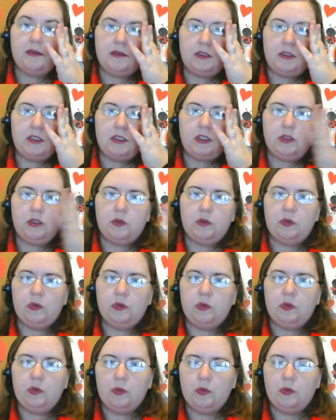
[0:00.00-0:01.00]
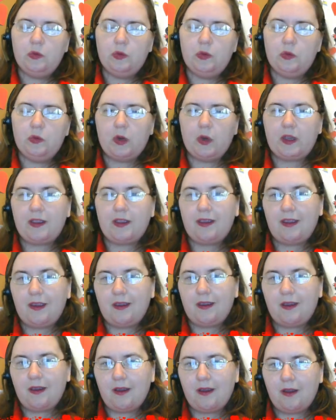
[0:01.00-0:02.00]
to
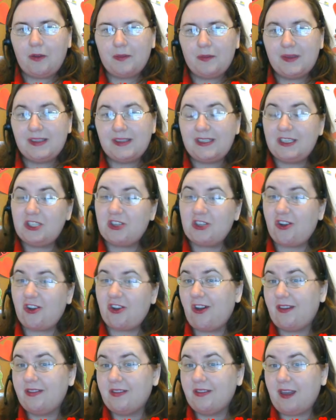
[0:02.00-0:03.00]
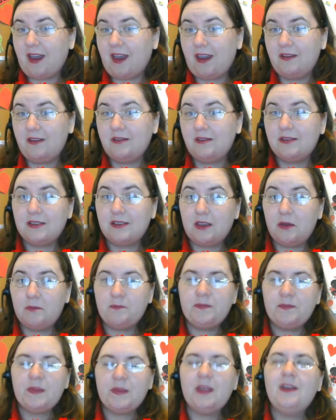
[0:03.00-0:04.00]
working and teaching online some.
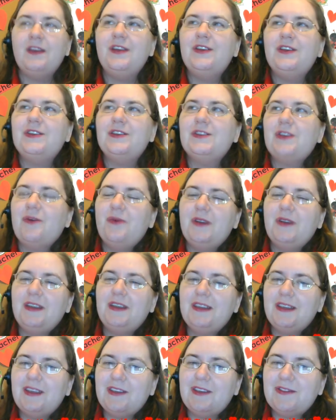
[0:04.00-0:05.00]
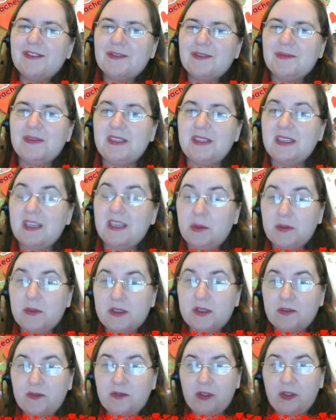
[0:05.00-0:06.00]
So I wanted to give some
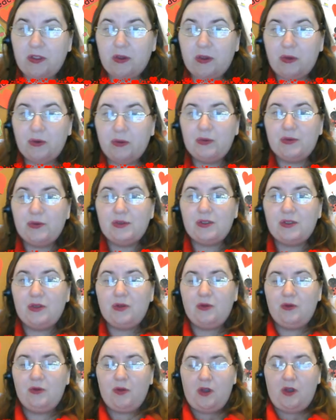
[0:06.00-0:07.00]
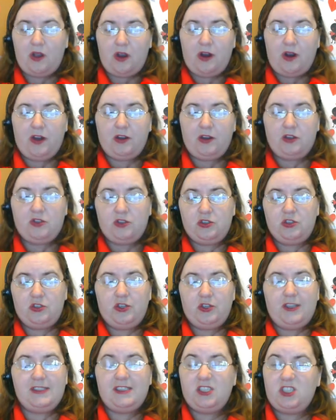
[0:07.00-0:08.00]
tips for those who are
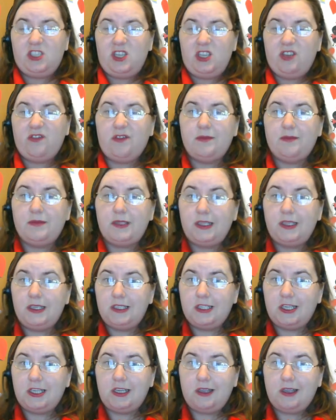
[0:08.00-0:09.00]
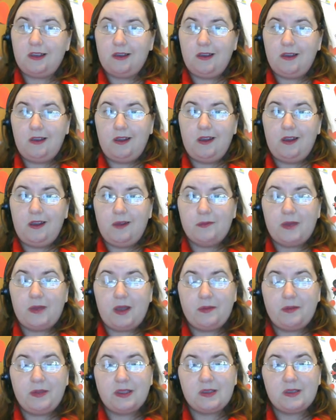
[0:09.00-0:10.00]
transitioning from teaching
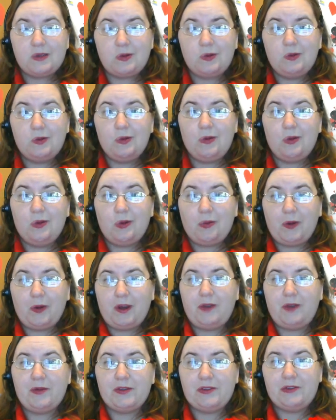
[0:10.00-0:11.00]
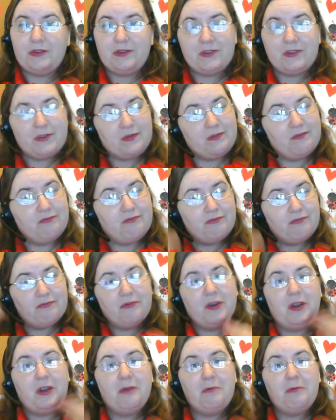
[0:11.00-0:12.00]
public school or working with students
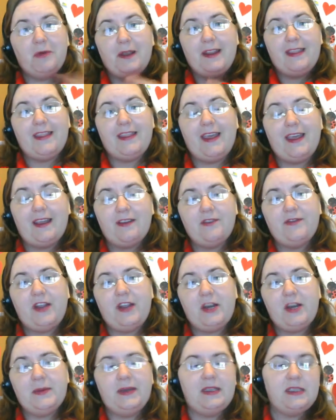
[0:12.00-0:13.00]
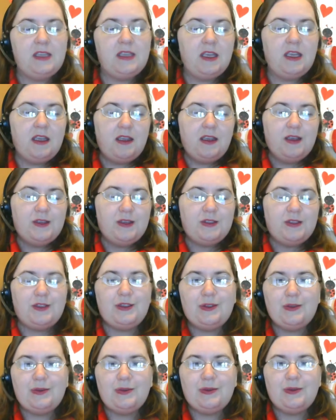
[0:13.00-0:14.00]
one-on-one in that environment
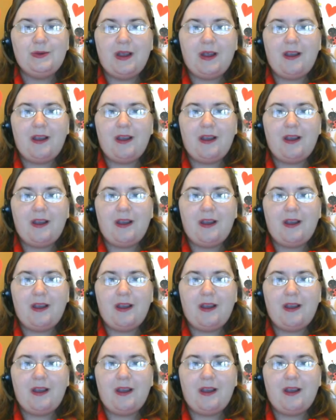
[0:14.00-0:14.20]
to